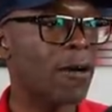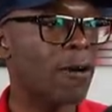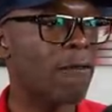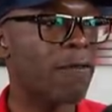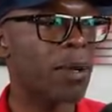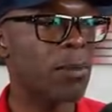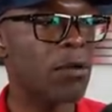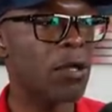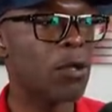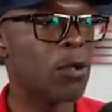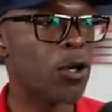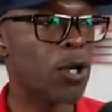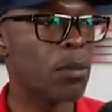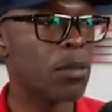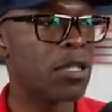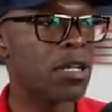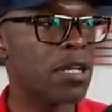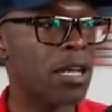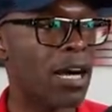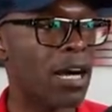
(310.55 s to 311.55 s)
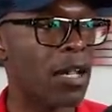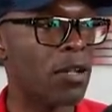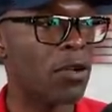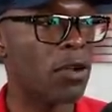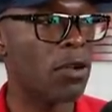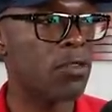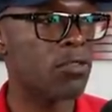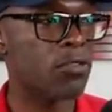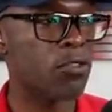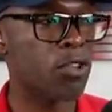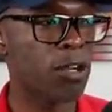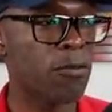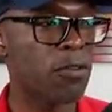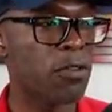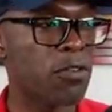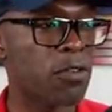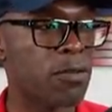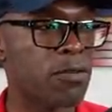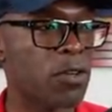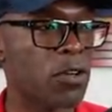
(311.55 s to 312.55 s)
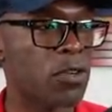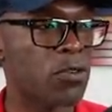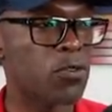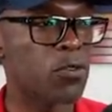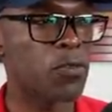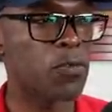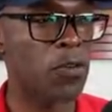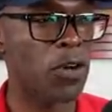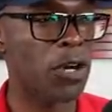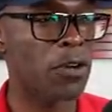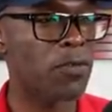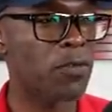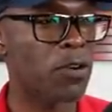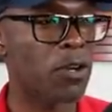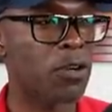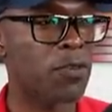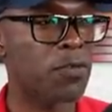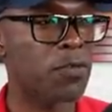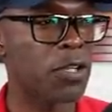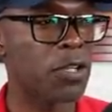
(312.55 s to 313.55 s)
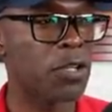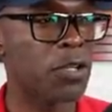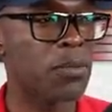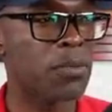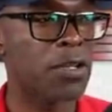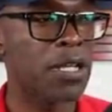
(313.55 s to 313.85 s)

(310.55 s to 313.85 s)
our family normally honors the service of those who fought for our freedom,